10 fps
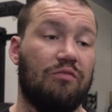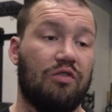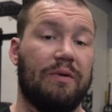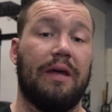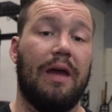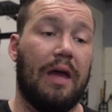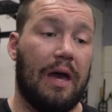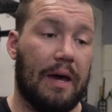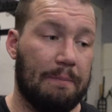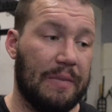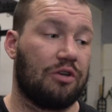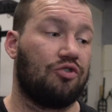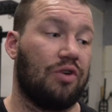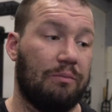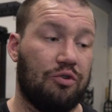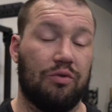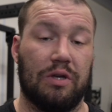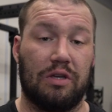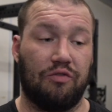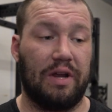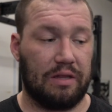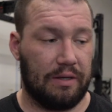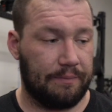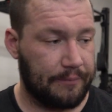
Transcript: movement and make sure I'm doing it correctly.